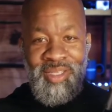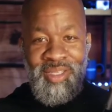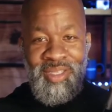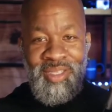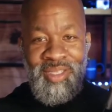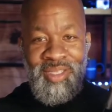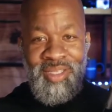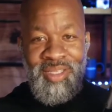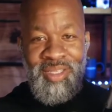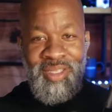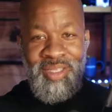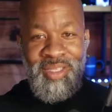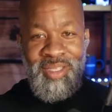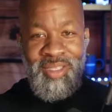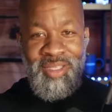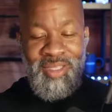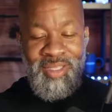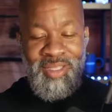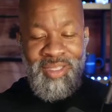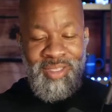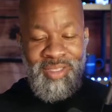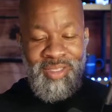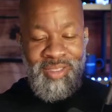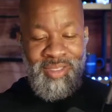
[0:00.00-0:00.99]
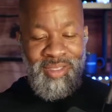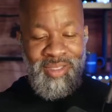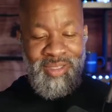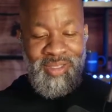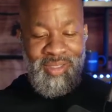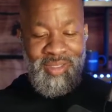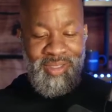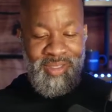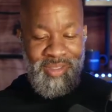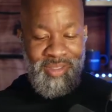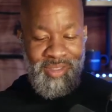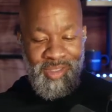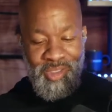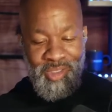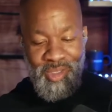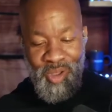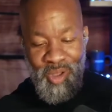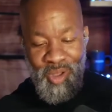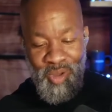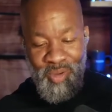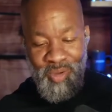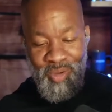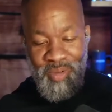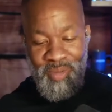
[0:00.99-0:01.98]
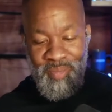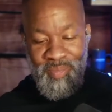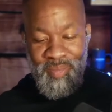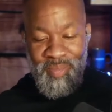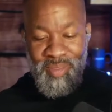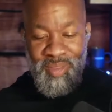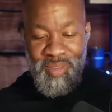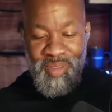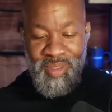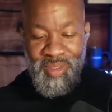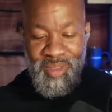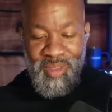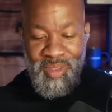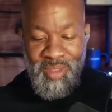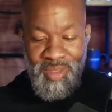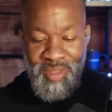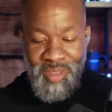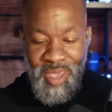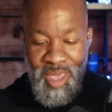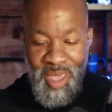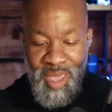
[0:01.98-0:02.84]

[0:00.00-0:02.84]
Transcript: Yeah, that's pretty impressive.